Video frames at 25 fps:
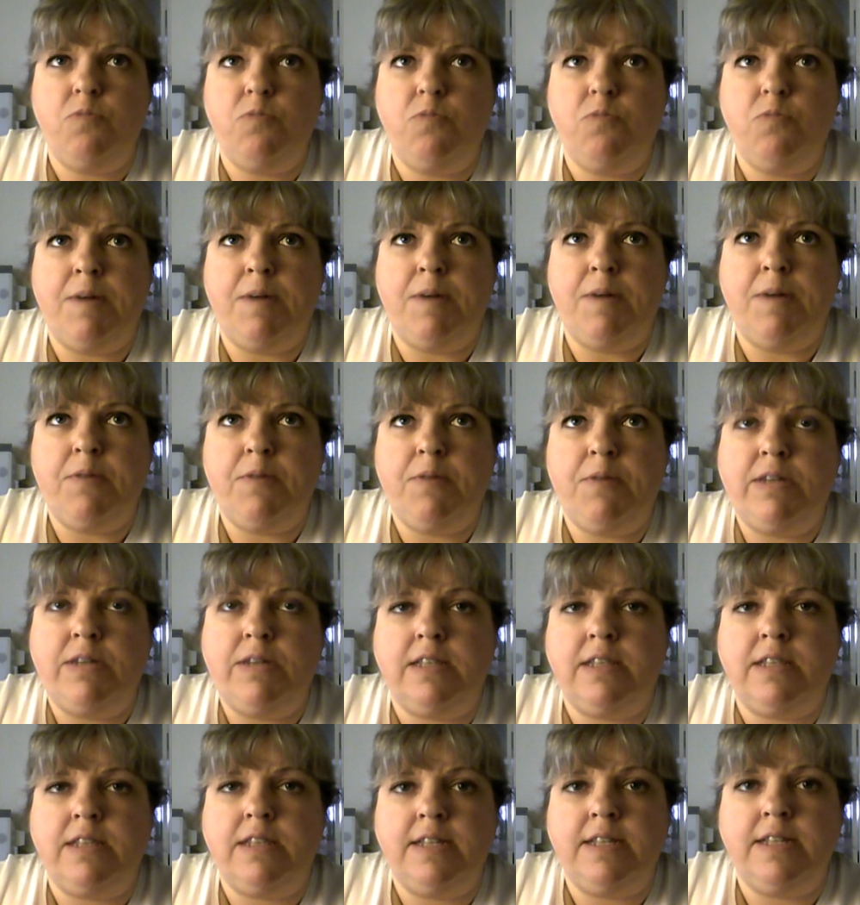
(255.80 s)
I mean, what's
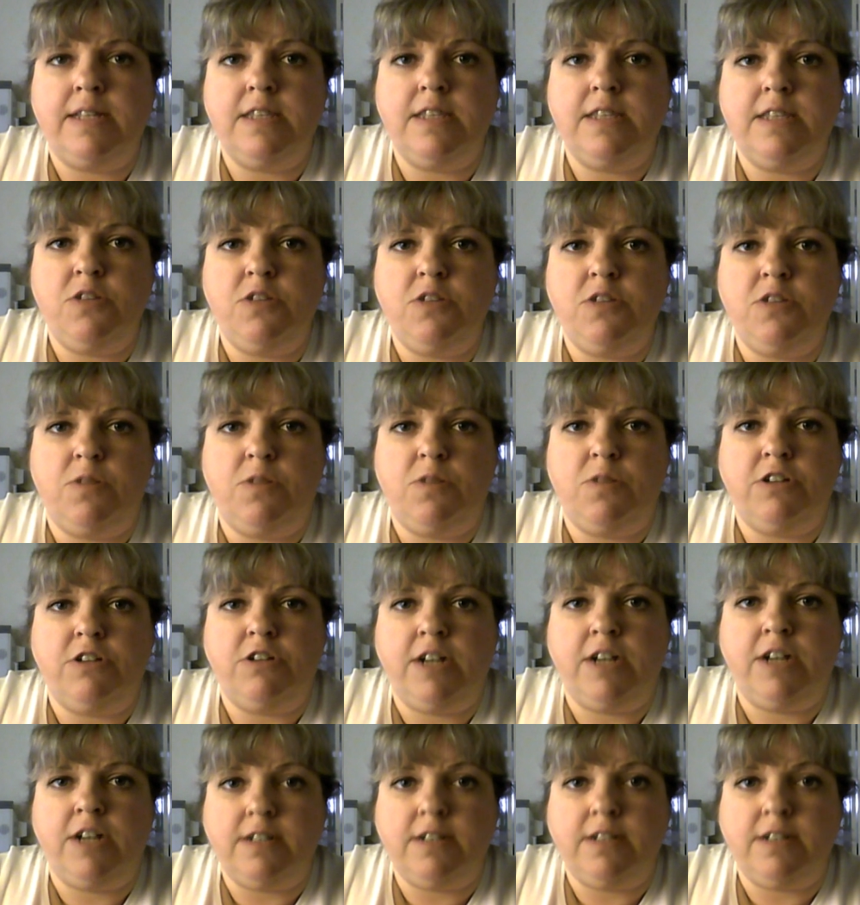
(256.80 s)
the lesson that you want your
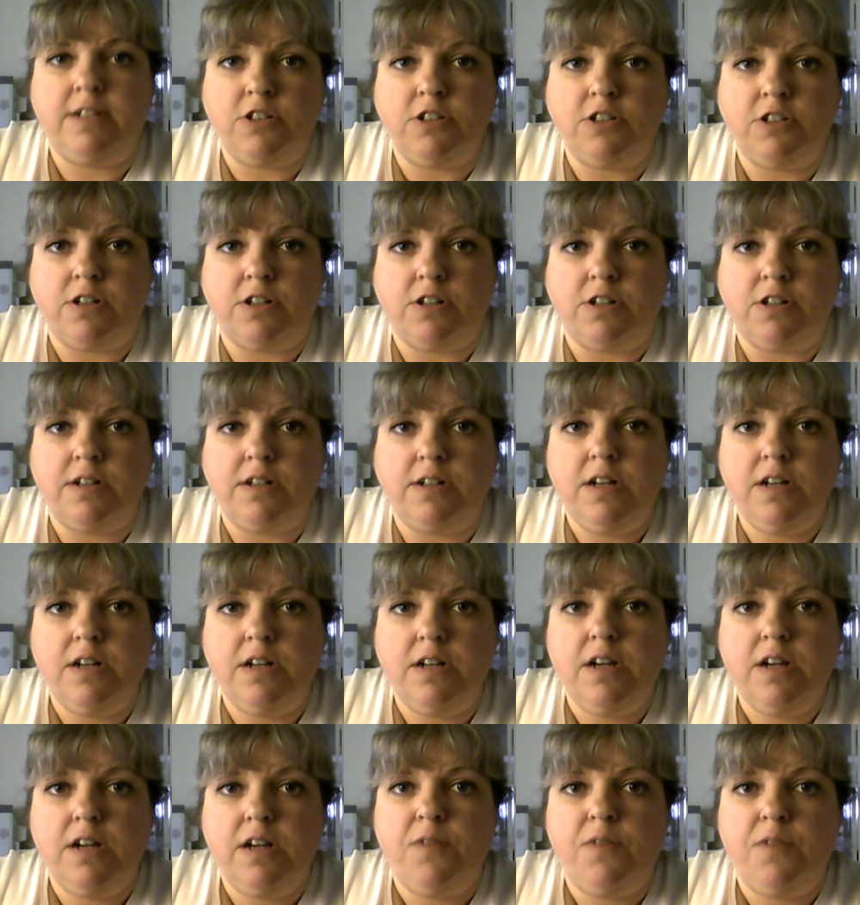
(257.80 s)
child to learn
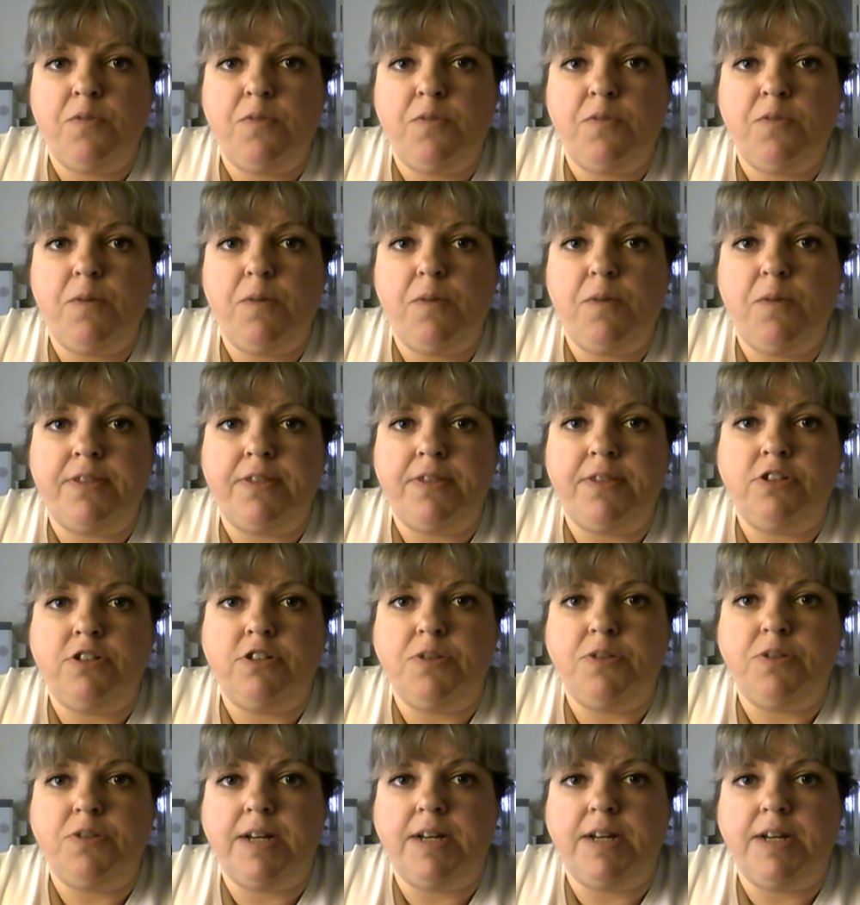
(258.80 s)
from what they're
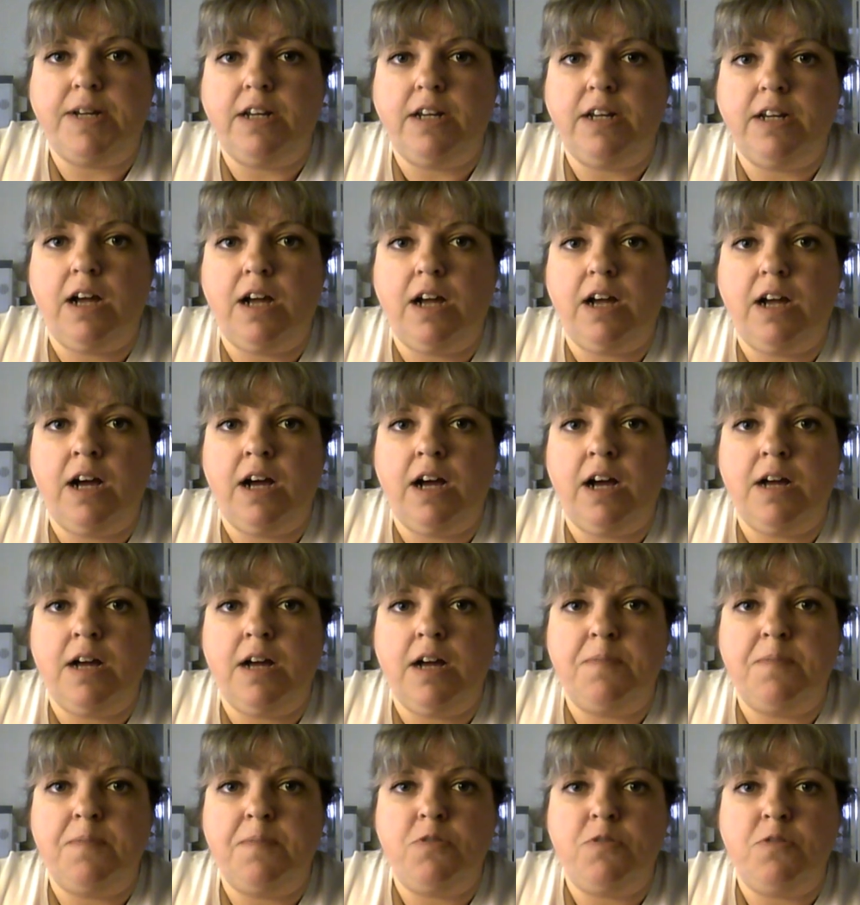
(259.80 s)
doing?
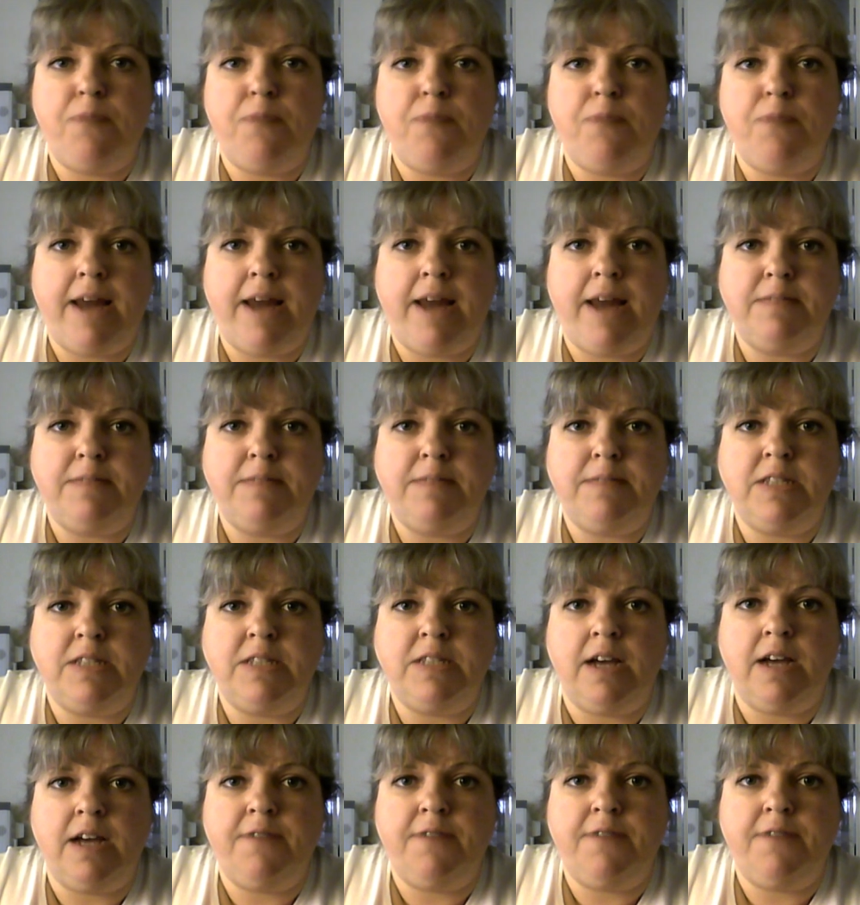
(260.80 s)
You buy them
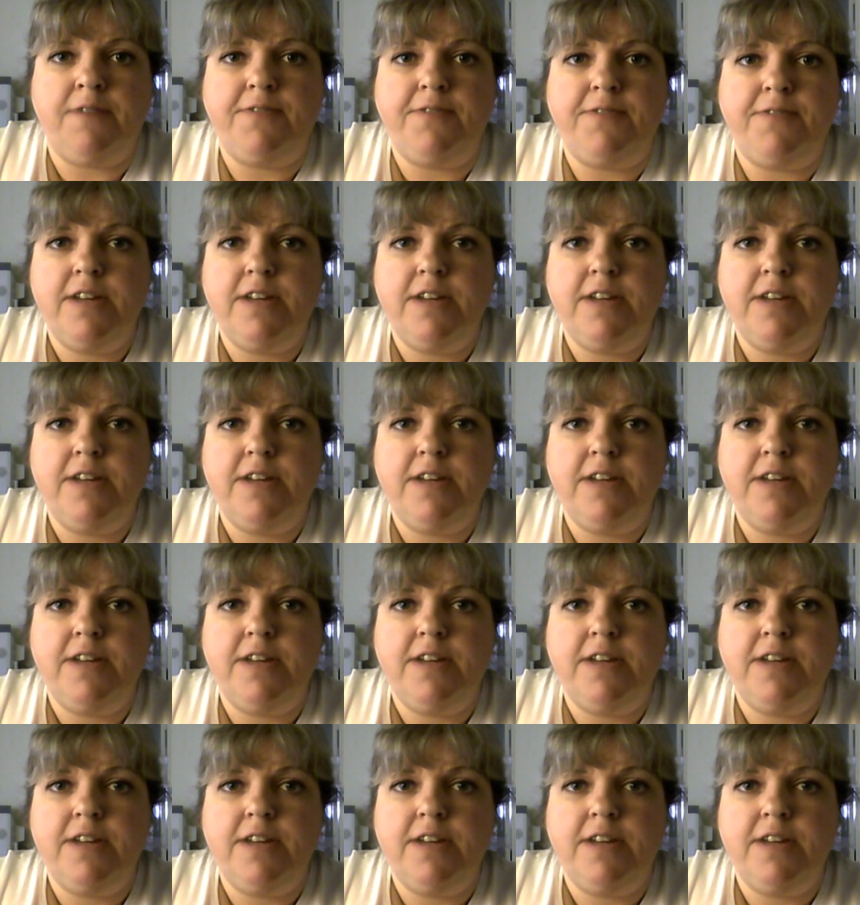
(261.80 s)
stuff